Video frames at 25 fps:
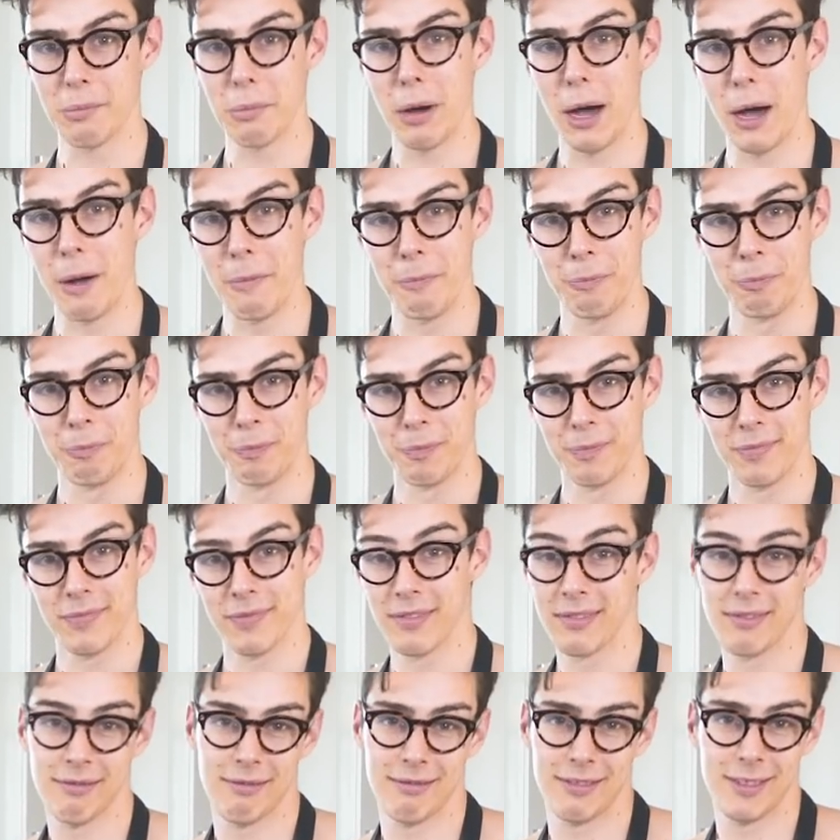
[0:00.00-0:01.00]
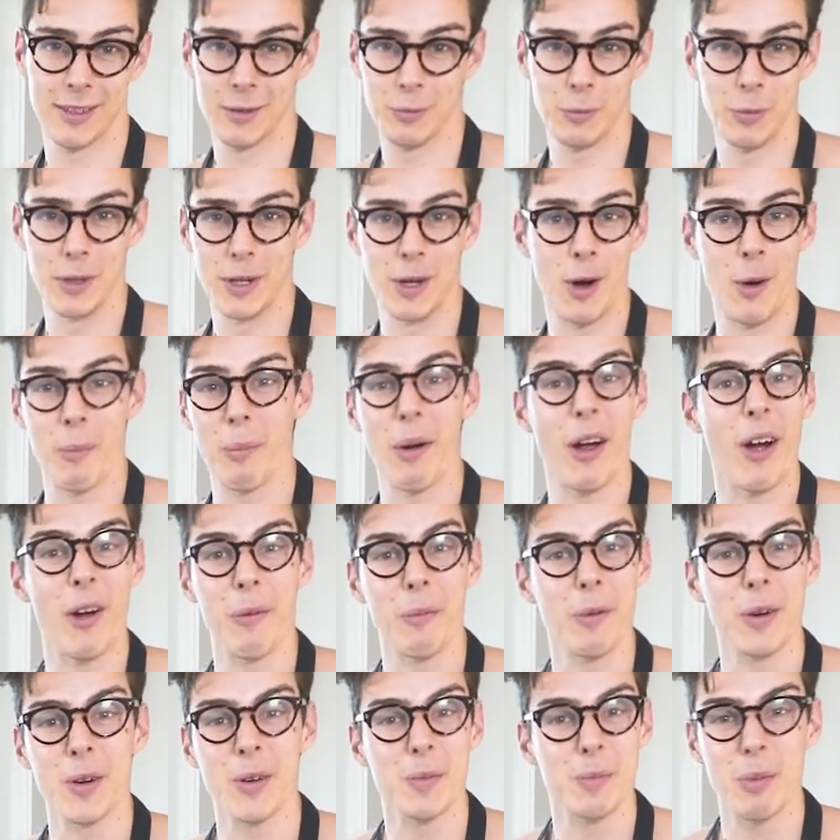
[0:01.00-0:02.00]
but we're not
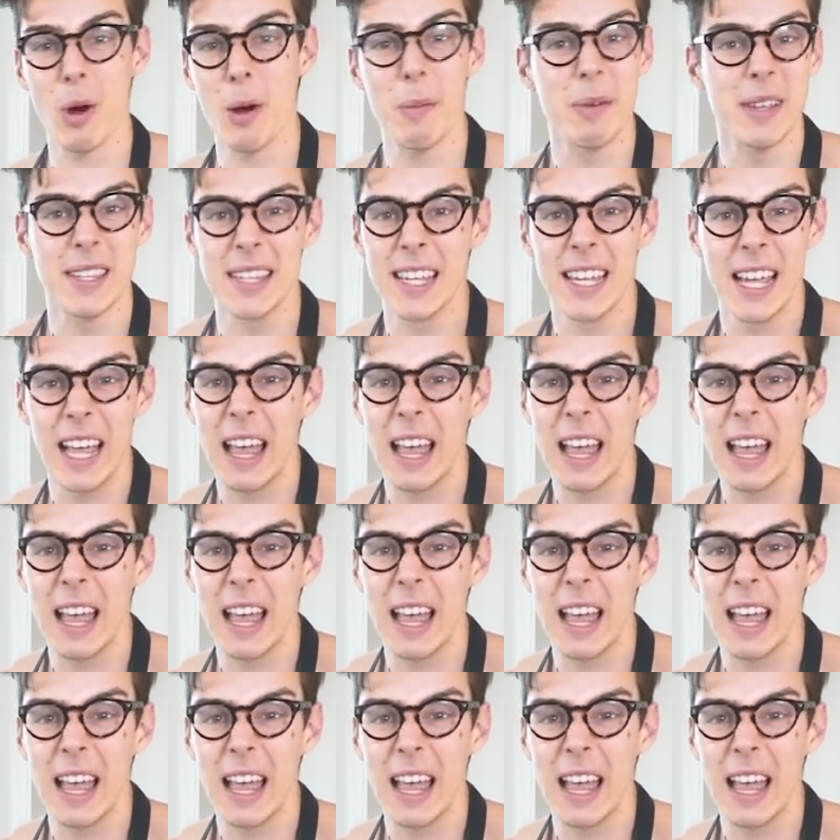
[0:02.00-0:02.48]
promising.